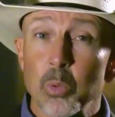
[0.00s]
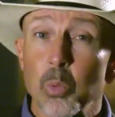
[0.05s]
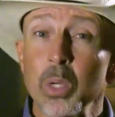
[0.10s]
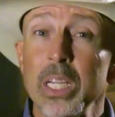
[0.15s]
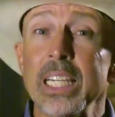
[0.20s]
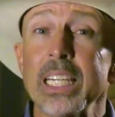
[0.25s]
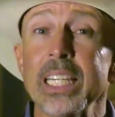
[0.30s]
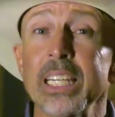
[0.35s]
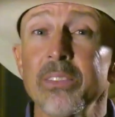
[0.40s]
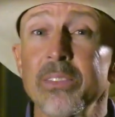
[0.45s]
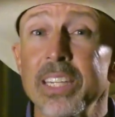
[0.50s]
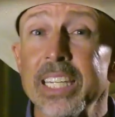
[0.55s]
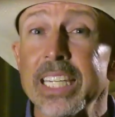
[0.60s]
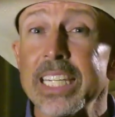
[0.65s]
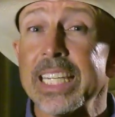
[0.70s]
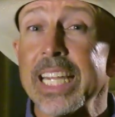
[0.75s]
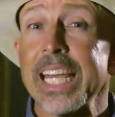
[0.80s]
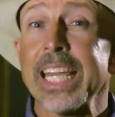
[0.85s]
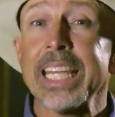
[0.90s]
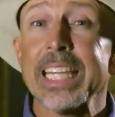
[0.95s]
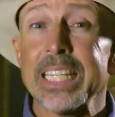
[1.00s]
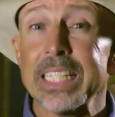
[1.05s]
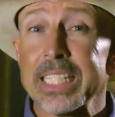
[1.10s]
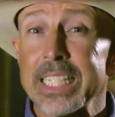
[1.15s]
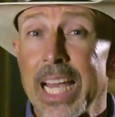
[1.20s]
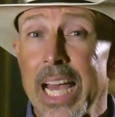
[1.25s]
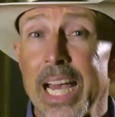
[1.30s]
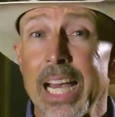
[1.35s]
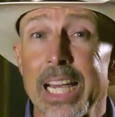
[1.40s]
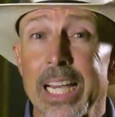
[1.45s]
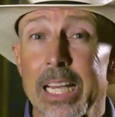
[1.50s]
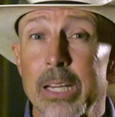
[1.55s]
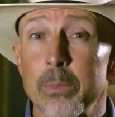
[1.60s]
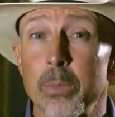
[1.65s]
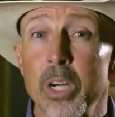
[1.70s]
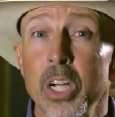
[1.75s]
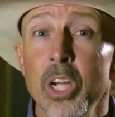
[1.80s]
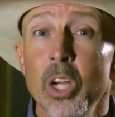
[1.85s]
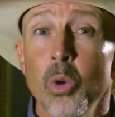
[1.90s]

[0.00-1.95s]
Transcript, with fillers: We live in a day and time